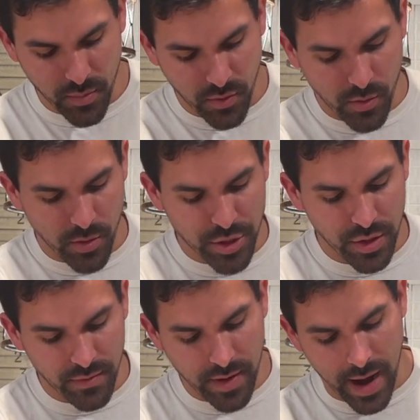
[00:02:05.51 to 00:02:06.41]
Of course,
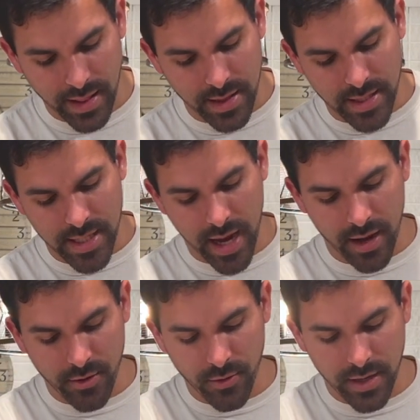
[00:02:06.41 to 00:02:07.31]
you've got this
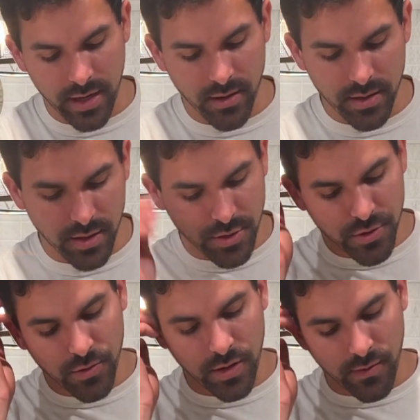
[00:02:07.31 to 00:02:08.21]
handle here to
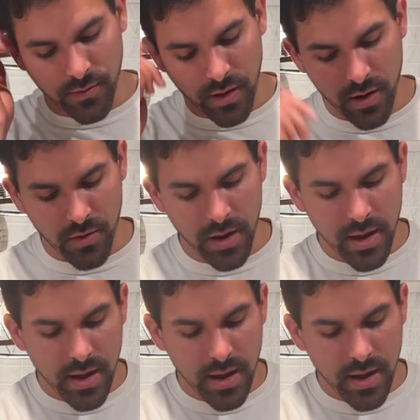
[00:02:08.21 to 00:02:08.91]
control your flow,